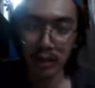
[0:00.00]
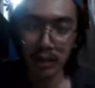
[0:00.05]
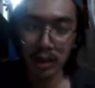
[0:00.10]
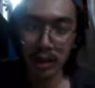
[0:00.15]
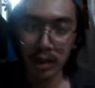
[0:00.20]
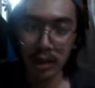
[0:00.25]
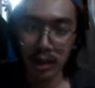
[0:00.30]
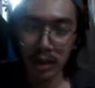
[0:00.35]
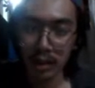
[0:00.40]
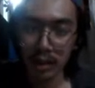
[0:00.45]

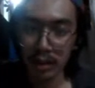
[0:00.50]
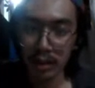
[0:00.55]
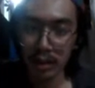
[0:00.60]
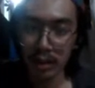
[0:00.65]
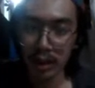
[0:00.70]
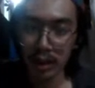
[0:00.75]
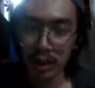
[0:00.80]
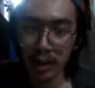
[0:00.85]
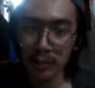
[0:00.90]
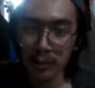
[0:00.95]
and
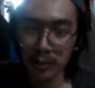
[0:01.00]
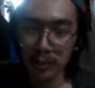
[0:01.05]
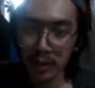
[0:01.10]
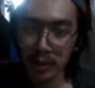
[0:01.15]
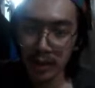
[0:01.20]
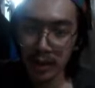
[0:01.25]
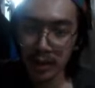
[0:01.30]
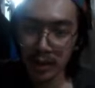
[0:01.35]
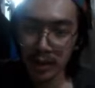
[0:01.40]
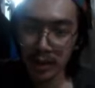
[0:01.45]
output
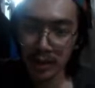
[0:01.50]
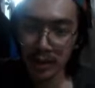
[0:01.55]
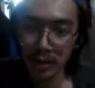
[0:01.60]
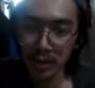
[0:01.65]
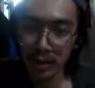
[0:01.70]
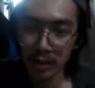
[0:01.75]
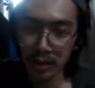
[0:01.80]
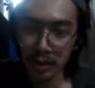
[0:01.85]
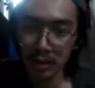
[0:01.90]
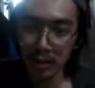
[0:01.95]
it as
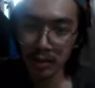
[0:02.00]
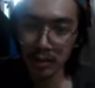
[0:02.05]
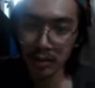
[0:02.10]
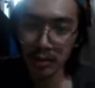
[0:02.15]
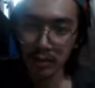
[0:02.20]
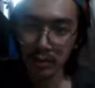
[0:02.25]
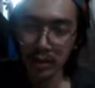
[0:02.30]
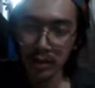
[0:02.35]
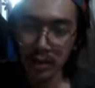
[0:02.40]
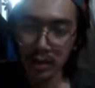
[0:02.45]
0,
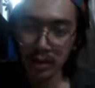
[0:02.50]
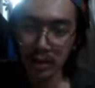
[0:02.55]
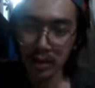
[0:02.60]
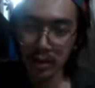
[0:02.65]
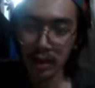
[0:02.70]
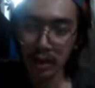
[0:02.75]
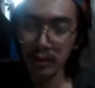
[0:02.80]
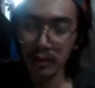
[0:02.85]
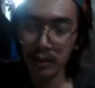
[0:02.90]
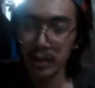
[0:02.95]
which is
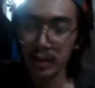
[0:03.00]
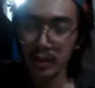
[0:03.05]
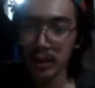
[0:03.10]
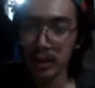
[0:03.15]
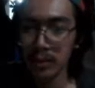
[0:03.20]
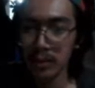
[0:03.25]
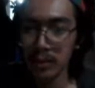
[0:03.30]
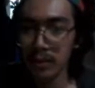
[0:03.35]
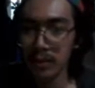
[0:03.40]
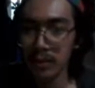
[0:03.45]
our
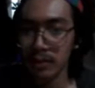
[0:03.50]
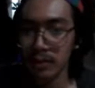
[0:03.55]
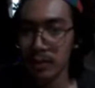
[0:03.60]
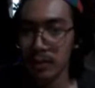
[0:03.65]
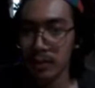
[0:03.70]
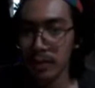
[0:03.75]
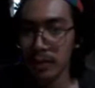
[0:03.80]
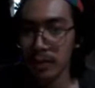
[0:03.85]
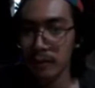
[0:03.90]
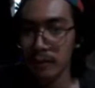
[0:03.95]
next bit for
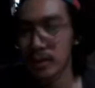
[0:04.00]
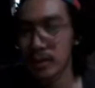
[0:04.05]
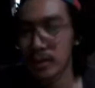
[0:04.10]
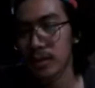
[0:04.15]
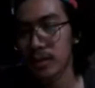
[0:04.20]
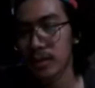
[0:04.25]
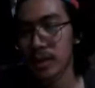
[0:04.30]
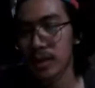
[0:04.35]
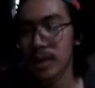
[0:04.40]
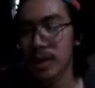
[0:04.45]
Qn plus
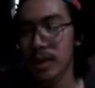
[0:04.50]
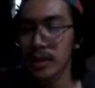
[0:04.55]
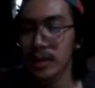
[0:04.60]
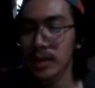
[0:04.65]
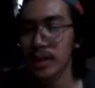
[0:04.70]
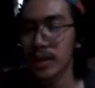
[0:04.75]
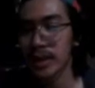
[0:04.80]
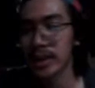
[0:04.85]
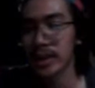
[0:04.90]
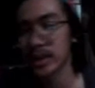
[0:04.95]
1. And
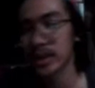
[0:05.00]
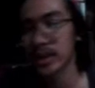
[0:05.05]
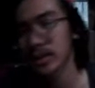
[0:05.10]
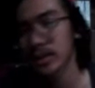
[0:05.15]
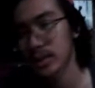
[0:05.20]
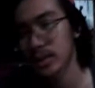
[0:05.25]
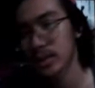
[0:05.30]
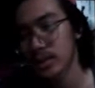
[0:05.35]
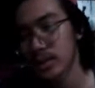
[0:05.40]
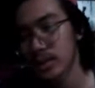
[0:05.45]
the
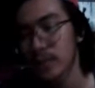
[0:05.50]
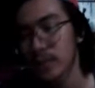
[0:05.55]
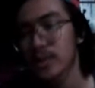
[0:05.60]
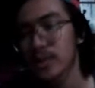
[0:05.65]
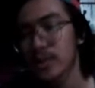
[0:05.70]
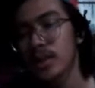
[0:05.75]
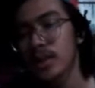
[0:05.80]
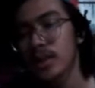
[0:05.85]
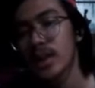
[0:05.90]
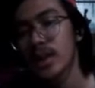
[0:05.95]
excitation
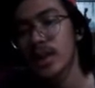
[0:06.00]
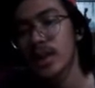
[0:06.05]
table